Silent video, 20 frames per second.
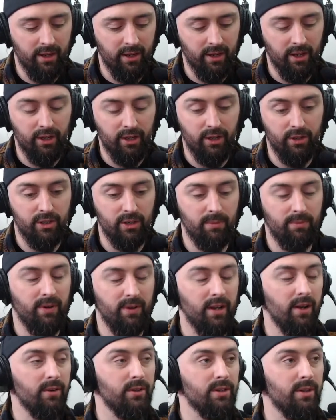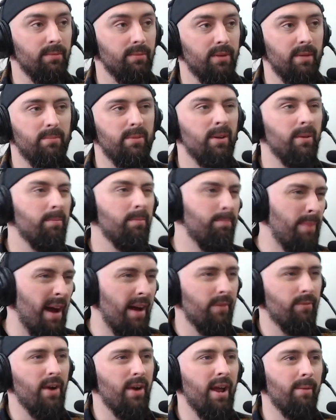YouTube video or something, but
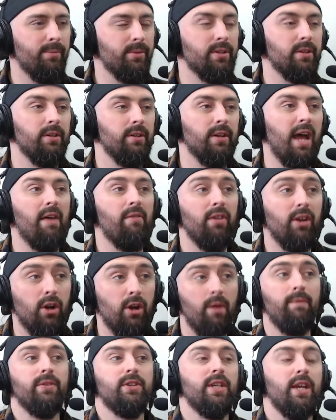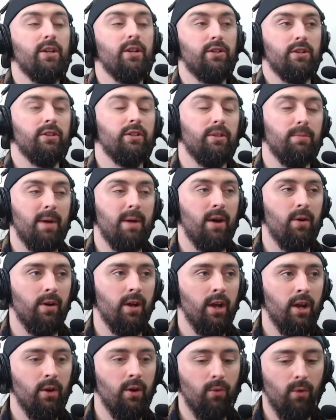bat reps and having conversations about
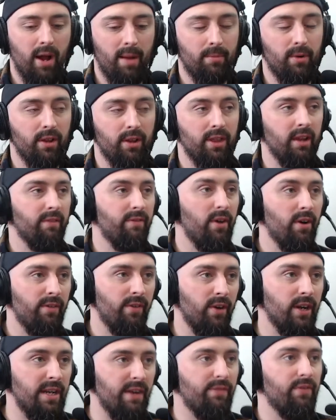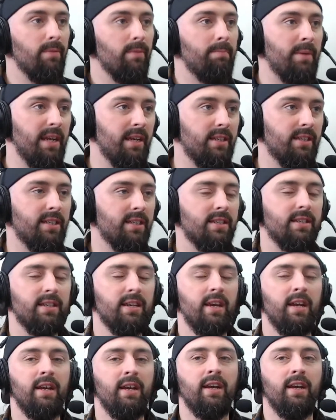Warhammer I think are very, very different beasts.